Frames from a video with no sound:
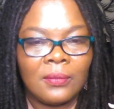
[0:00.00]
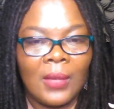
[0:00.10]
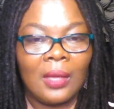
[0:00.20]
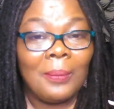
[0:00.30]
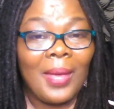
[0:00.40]

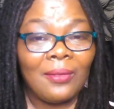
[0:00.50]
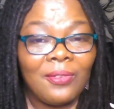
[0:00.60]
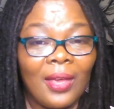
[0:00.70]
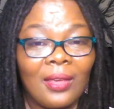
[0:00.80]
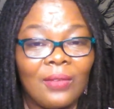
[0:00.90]
And matter of
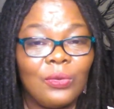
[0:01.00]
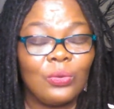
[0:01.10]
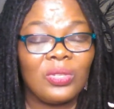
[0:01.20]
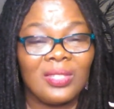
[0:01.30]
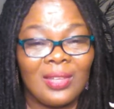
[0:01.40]
fact, if you
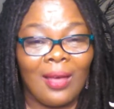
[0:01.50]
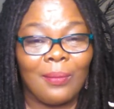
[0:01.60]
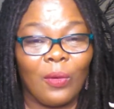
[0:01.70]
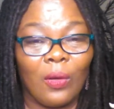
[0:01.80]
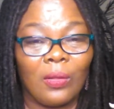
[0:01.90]
stop
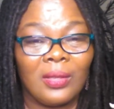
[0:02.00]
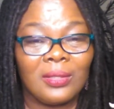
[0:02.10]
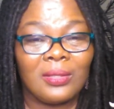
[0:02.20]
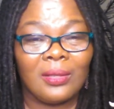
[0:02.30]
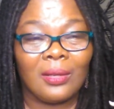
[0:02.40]
all
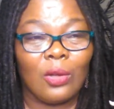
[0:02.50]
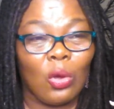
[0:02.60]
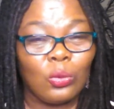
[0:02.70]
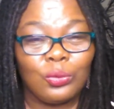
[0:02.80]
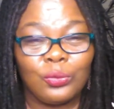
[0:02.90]
this
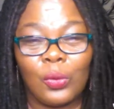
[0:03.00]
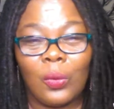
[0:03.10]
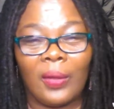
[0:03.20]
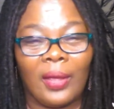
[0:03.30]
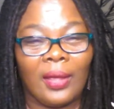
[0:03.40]

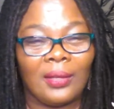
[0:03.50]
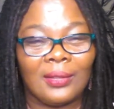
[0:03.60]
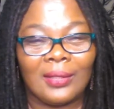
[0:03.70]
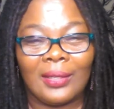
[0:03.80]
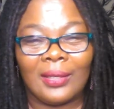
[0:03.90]
cultural
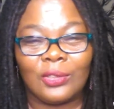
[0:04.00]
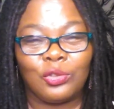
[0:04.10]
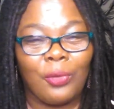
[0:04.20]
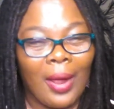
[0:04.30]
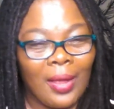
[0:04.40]
and
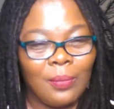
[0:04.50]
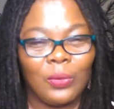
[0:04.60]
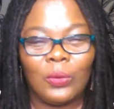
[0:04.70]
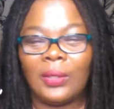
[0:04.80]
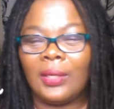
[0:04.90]

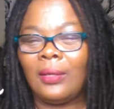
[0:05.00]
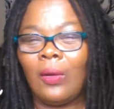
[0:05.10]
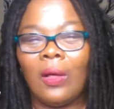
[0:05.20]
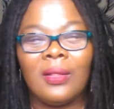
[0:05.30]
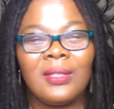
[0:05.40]
tribal and
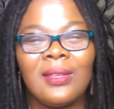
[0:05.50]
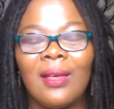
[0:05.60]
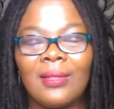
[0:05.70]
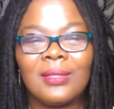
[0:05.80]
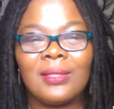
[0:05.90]
all this
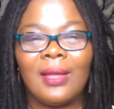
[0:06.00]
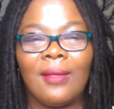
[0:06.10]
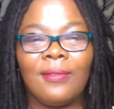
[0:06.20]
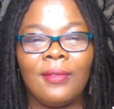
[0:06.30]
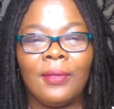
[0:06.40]
other
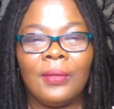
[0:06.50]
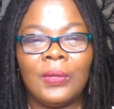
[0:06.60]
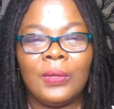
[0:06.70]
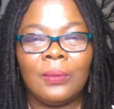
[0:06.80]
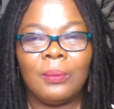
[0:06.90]
stuff,
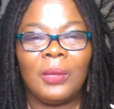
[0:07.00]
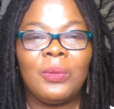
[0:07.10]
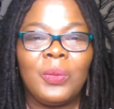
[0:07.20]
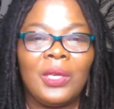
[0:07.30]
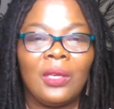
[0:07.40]
maybe
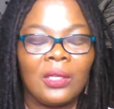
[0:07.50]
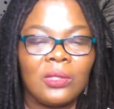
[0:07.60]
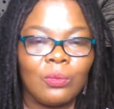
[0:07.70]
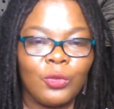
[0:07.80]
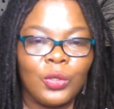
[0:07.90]
we could get
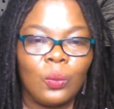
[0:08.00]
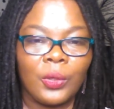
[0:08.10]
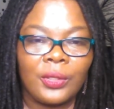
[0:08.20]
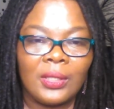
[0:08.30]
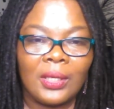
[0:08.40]
some real
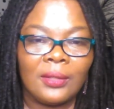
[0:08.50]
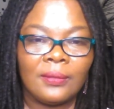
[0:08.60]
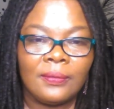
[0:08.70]
work done.